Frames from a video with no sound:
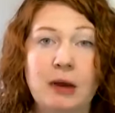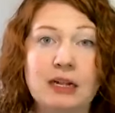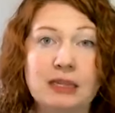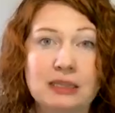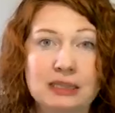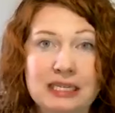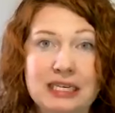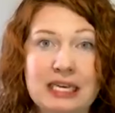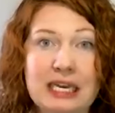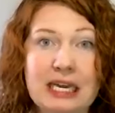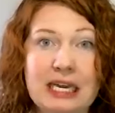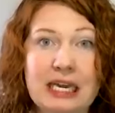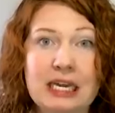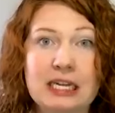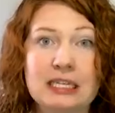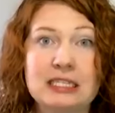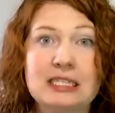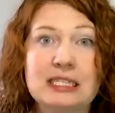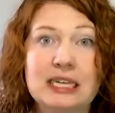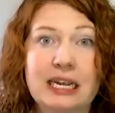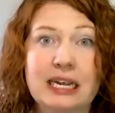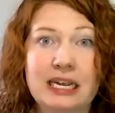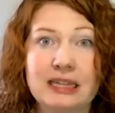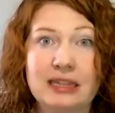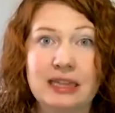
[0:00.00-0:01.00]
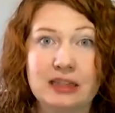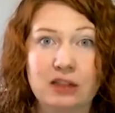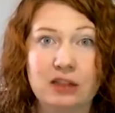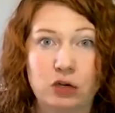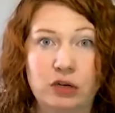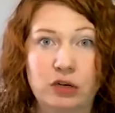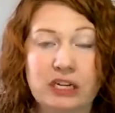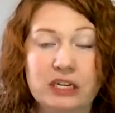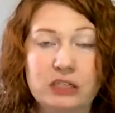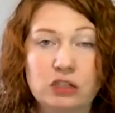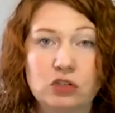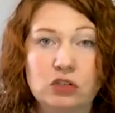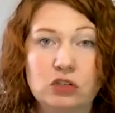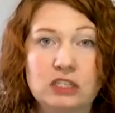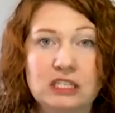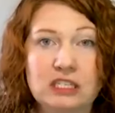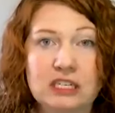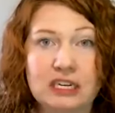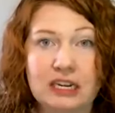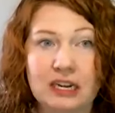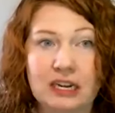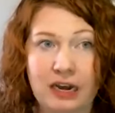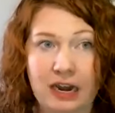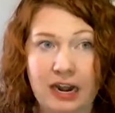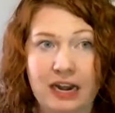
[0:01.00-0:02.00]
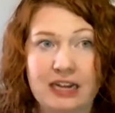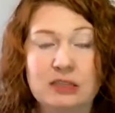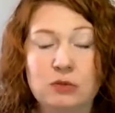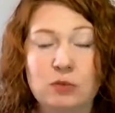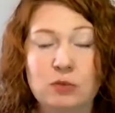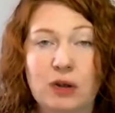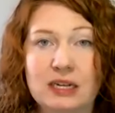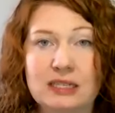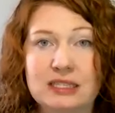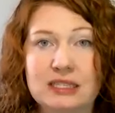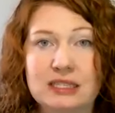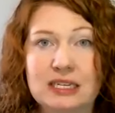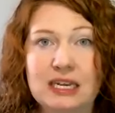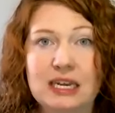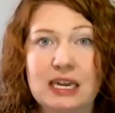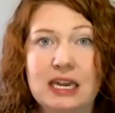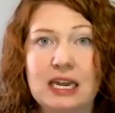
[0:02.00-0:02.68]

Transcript: a lead saying that they're interested in XYZ,